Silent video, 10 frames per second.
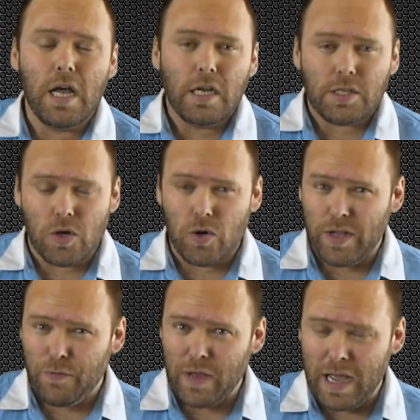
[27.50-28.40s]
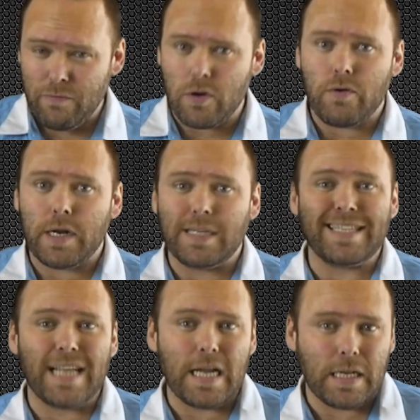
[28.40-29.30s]
So if you haven't already,
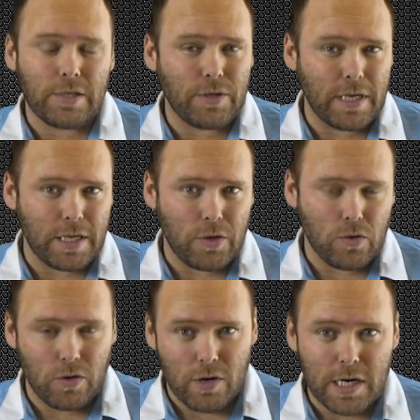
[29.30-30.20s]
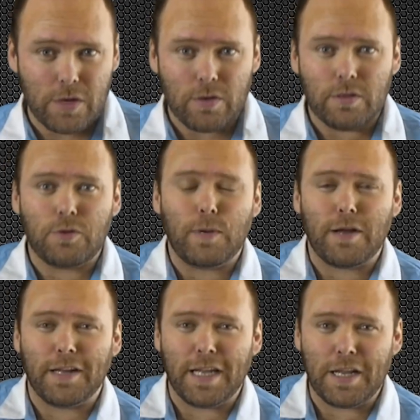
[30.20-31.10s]
start to get your grind on to be
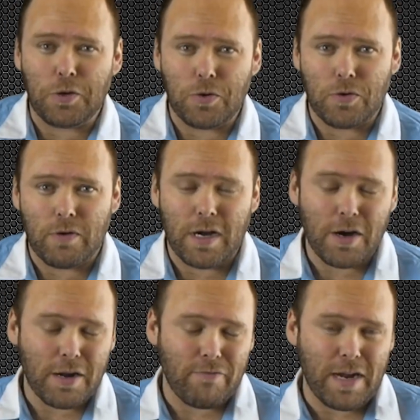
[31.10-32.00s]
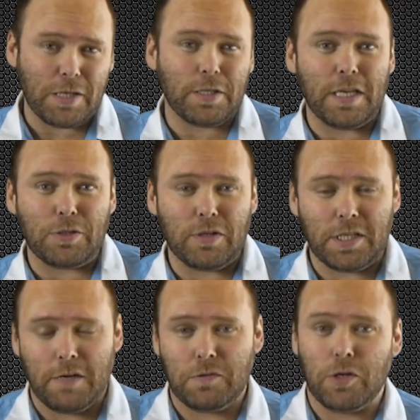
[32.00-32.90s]
able to get your uh, higher ranks and that sort
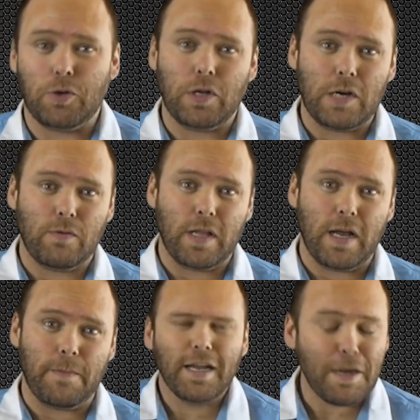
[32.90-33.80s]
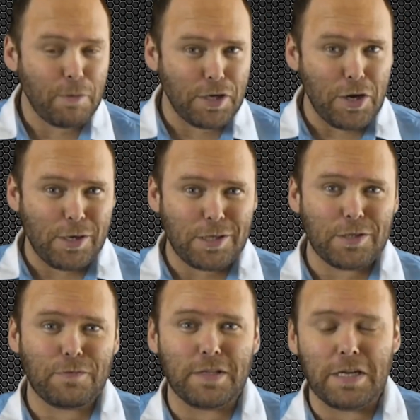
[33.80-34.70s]
of stuff, so good luck with that. A couple of
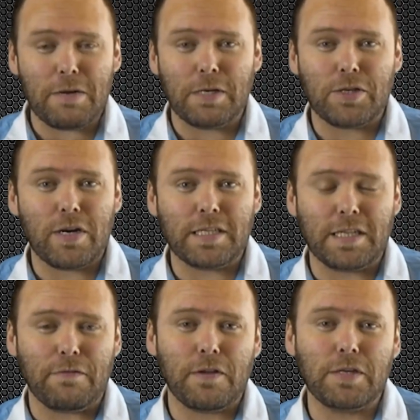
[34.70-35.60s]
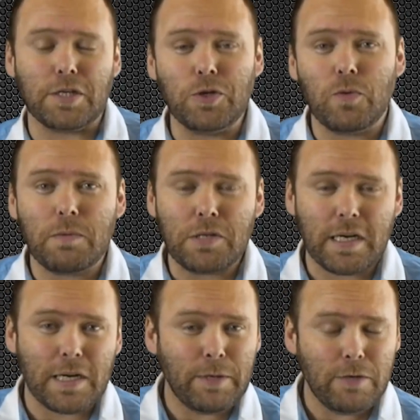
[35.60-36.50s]
notices for the Dara Mactire stuff. There is a new
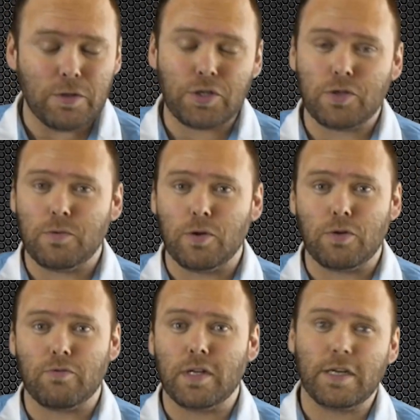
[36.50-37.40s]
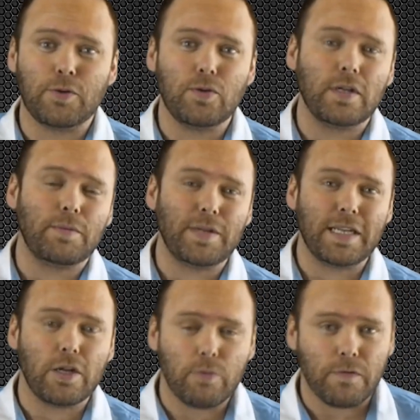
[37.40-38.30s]
website coming, which should look really cool and be
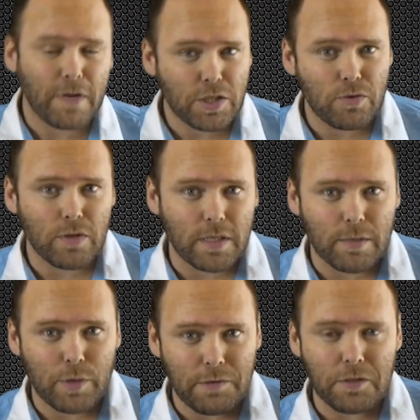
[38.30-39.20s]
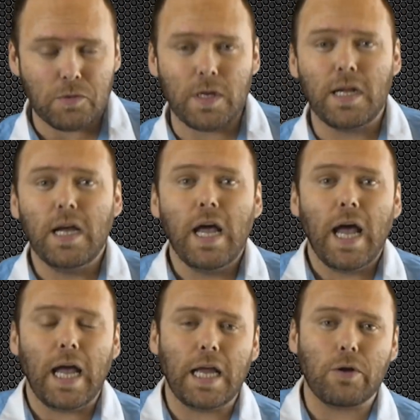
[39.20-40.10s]
a lot more functional than the previous one.
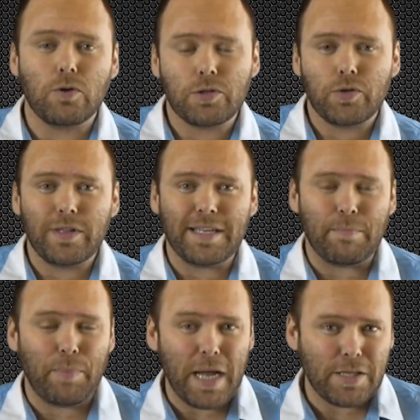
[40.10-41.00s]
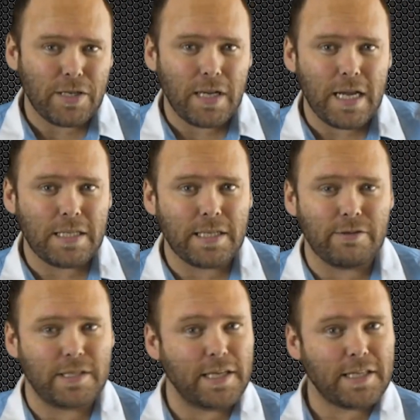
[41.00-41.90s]
And also the Bad to Glad
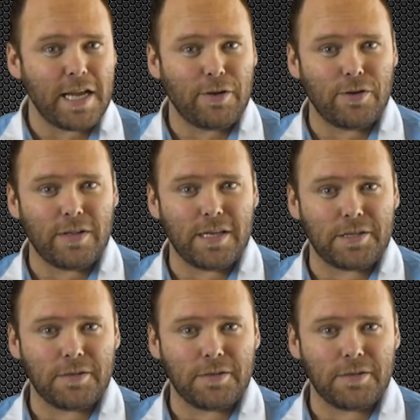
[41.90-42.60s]
series. Here, take a look at this.